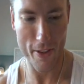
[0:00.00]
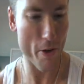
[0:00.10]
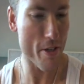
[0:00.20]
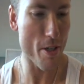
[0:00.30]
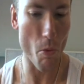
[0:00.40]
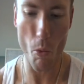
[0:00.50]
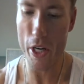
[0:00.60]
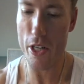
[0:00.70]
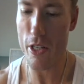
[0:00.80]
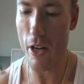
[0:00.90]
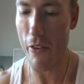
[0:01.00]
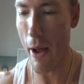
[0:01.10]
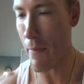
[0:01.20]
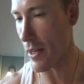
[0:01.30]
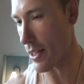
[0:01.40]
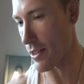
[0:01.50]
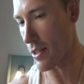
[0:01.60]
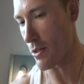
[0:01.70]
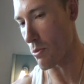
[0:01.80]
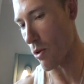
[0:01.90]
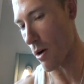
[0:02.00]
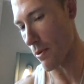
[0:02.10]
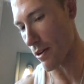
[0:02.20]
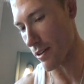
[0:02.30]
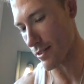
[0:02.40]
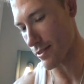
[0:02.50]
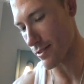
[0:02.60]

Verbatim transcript: There is some weird stuff happening at the Walmart.